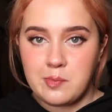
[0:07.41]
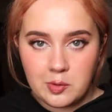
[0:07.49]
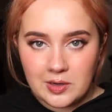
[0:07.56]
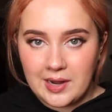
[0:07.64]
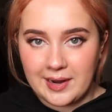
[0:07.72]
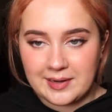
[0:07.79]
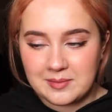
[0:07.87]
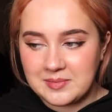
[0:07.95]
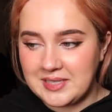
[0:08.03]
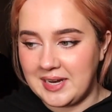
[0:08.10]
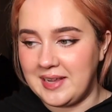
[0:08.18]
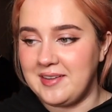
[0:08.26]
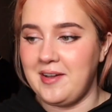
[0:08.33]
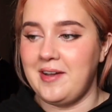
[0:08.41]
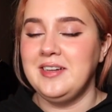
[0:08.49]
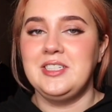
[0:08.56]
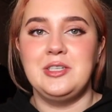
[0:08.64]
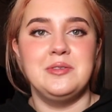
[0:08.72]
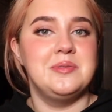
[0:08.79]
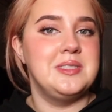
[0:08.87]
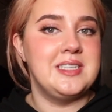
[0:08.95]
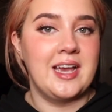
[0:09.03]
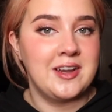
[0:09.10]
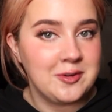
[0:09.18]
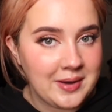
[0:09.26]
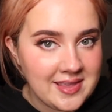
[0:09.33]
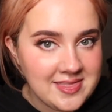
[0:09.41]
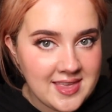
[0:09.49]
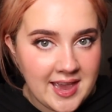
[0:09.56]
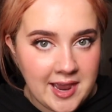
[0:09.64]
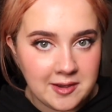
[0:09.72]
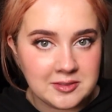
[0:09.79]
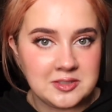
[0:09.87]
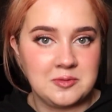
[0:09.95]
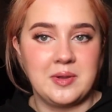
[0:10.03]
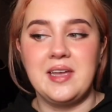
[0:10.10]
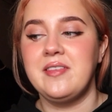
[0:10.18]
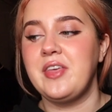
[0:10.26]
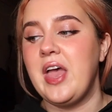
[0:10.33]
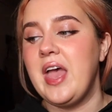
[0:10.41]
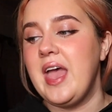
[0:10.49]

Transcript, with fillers: more items that I got to decorate the house with,